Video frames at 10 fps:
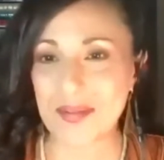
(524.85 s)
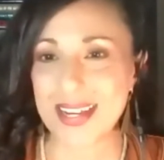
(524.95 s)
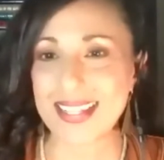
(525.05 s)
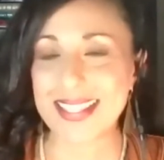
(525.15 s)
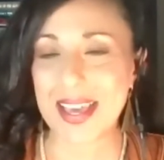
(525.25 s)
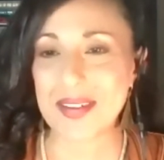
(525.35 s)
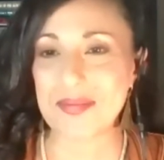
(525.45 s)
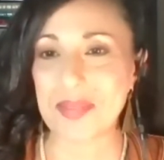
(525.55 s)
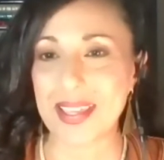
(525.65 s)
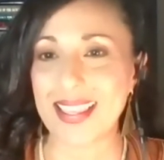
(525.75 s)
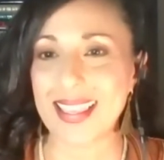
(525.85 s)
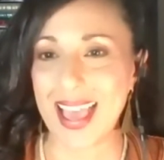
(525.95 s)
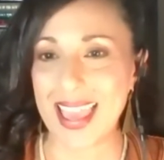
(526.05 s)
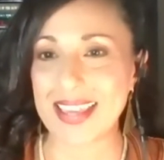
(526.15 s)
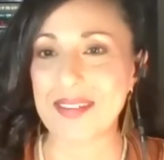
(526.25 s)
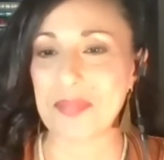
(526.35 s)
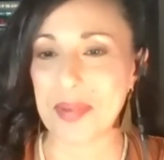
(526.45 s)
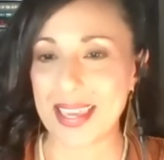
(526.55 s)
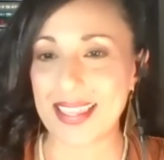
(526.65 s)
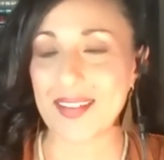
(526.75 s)
What has that been like,
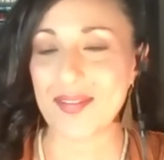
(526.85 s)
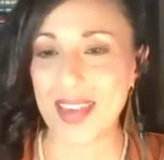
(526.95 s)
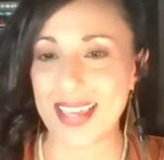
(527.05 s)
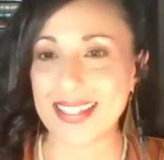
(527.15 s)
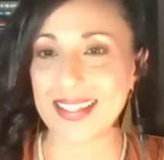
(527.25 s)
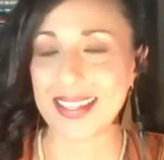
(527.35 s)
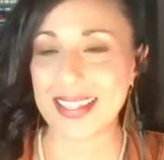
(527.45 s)
being the face of it?